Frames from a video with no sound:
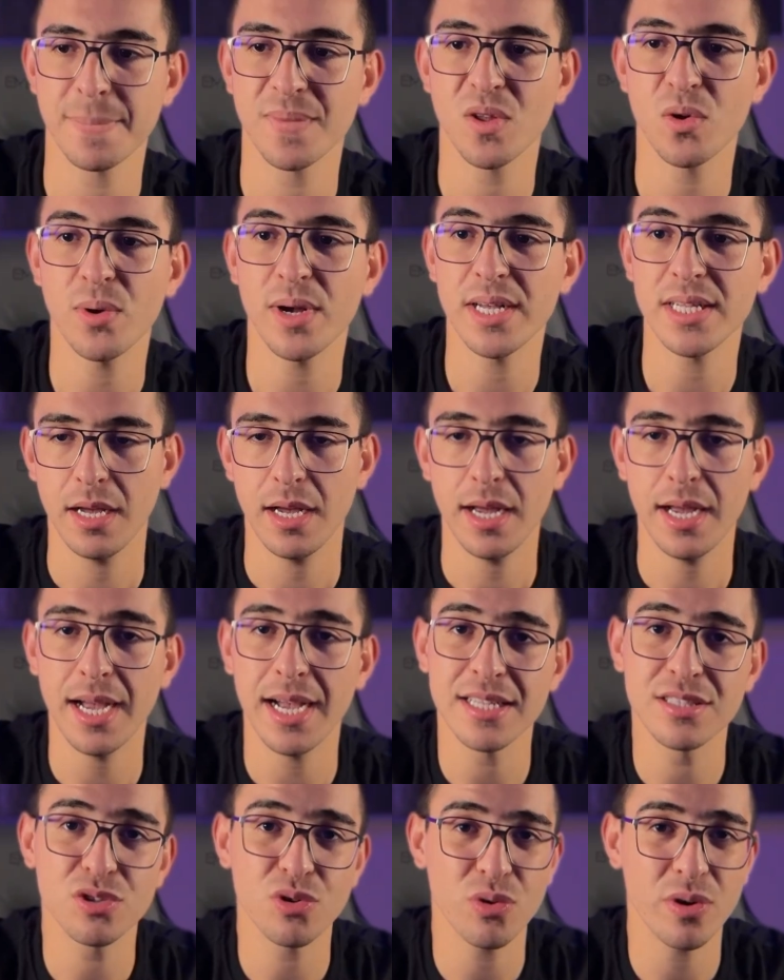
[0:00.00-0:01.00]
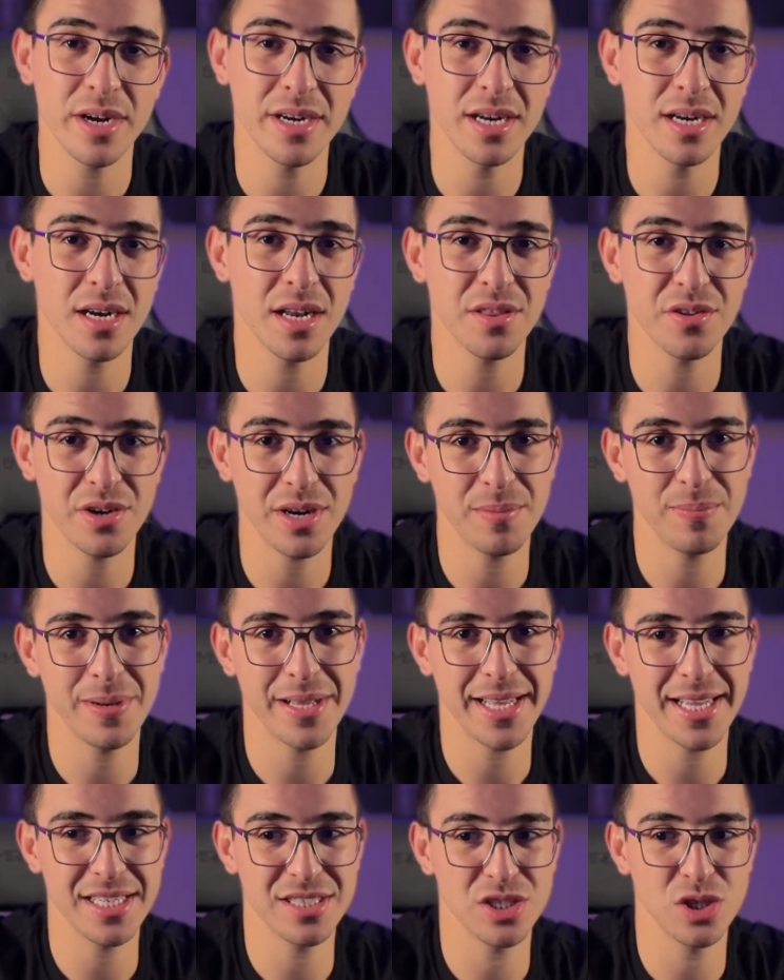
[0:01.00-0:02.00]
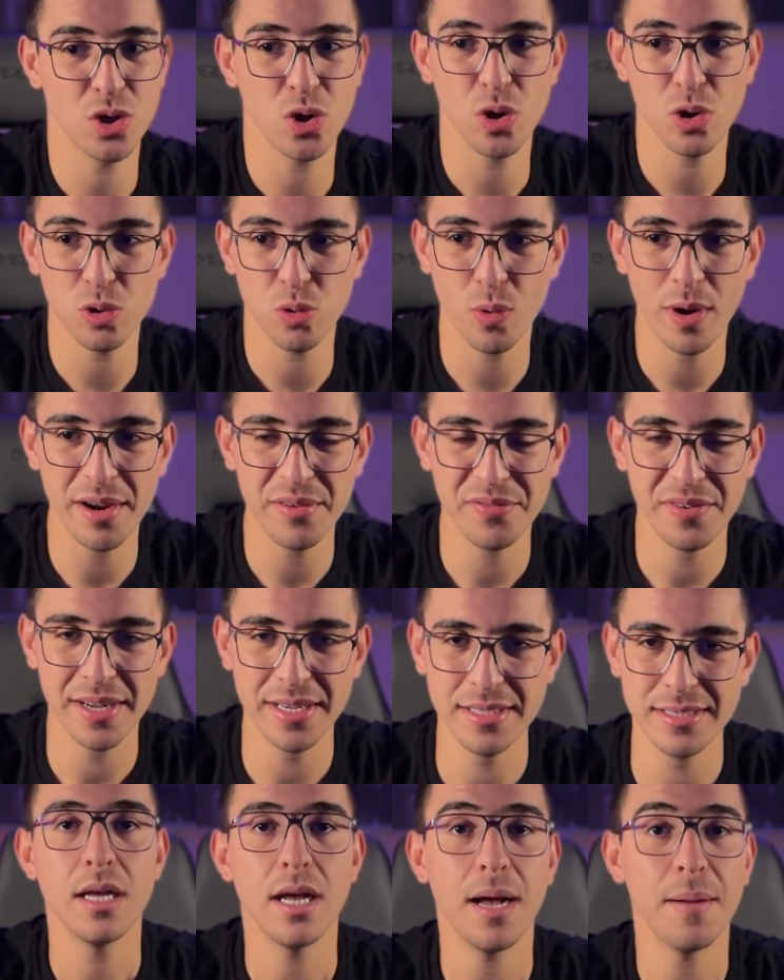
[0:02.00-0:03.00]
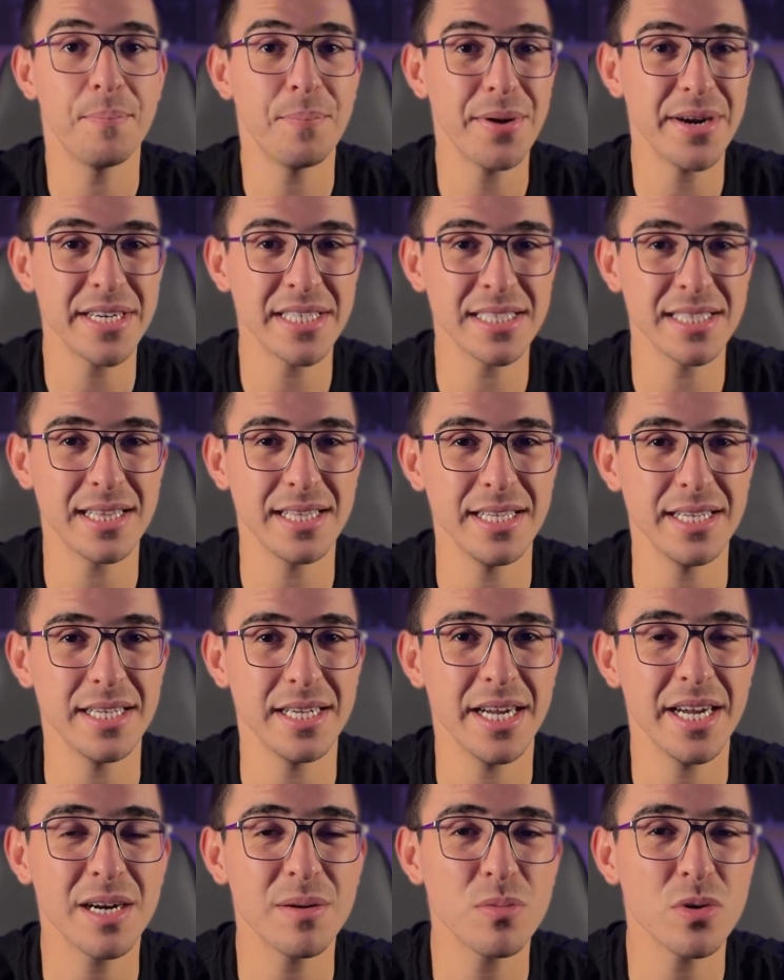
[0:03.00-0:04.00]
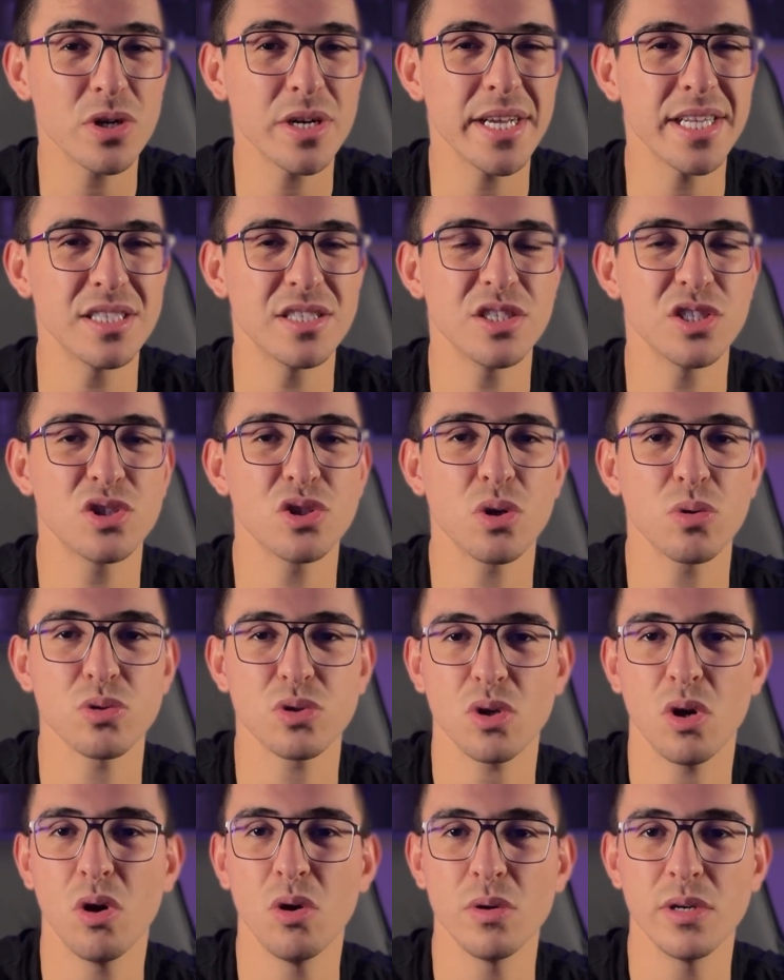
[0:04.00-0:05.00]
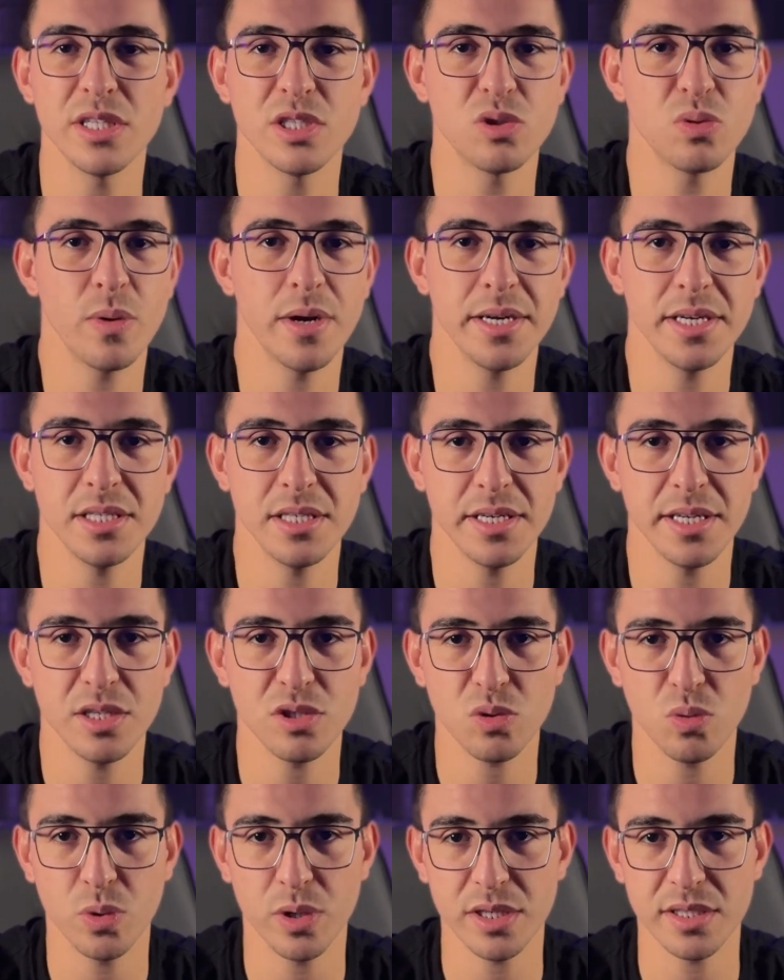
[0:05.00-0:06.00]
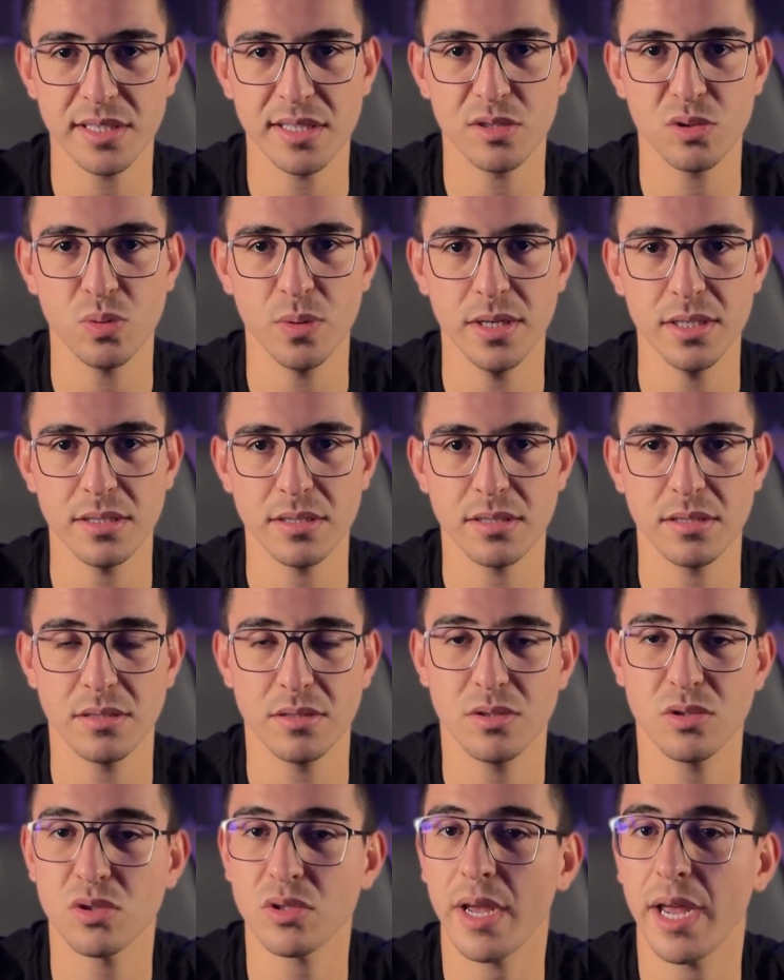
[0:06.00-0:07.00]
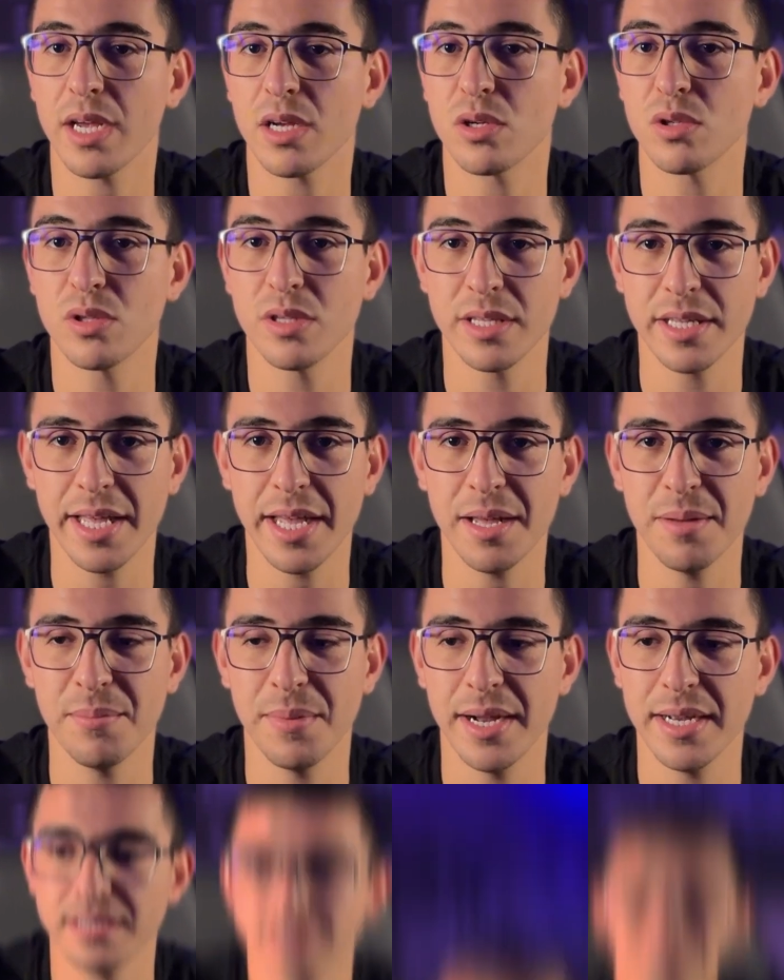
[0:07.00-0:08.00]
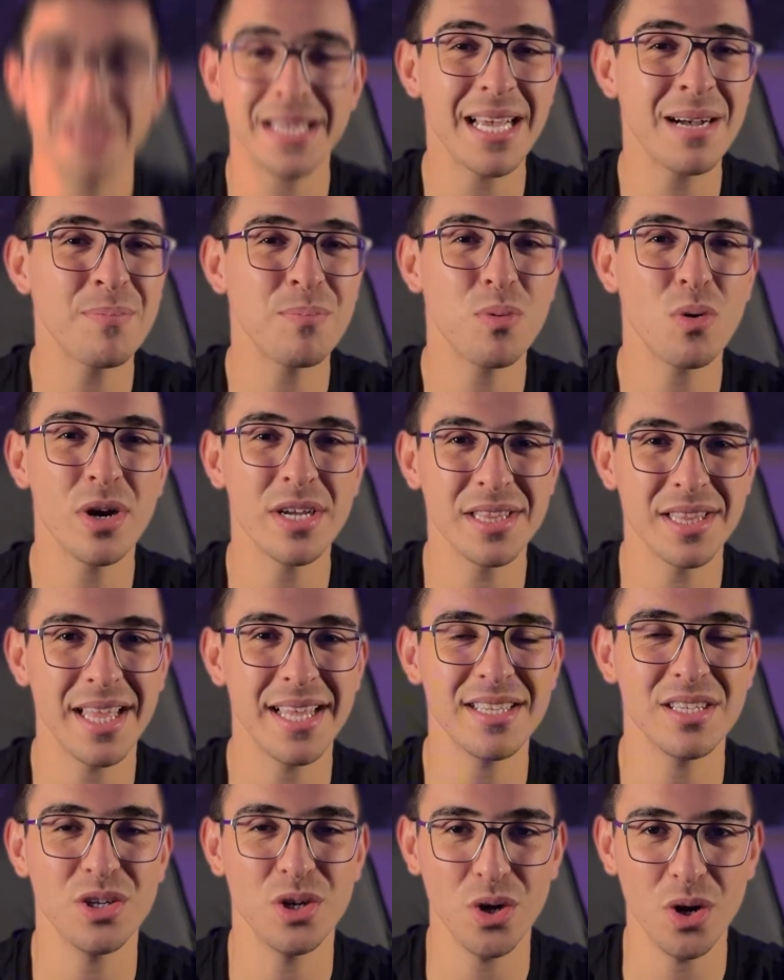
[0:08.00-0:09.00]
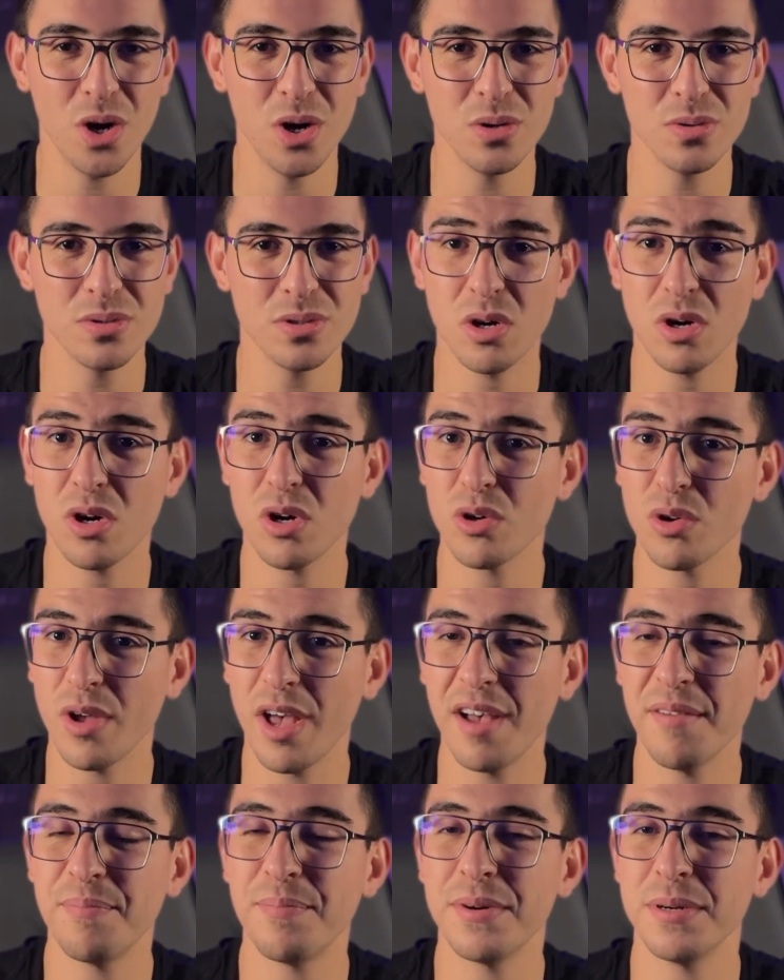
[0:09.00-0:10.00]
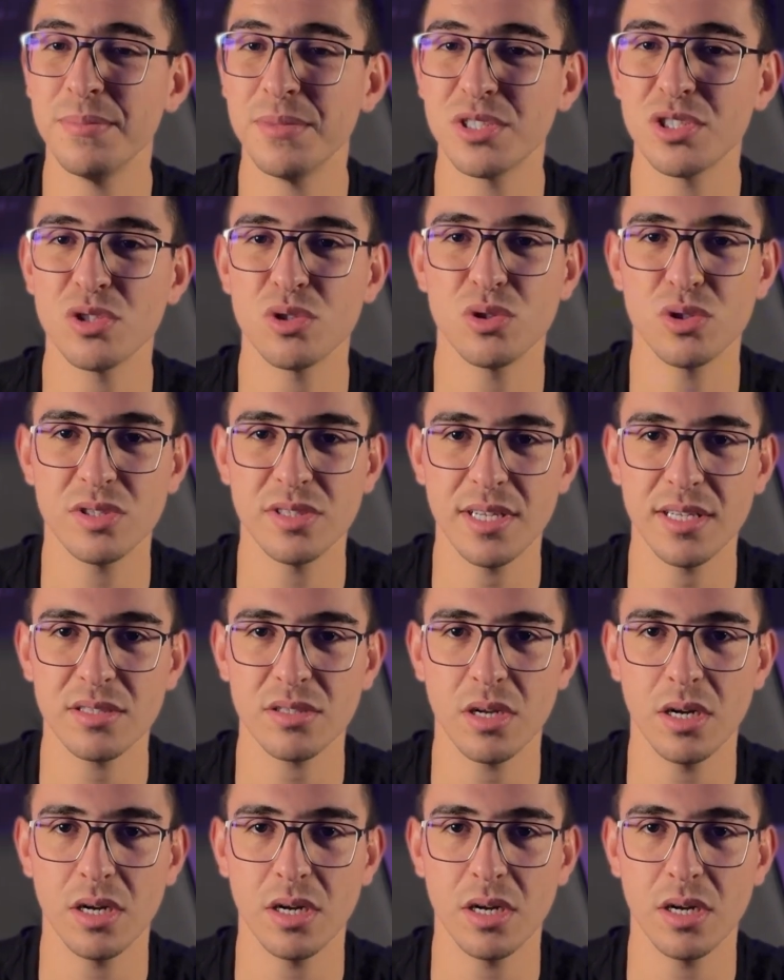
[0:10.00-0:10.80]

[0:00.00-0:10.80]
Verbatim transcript: Well, I had to run another application called Wi-Fi. Apparently, Airmon-NG shows only 20 networks at once, so I couldn't get mine. Pick up one that you own or you have permission to test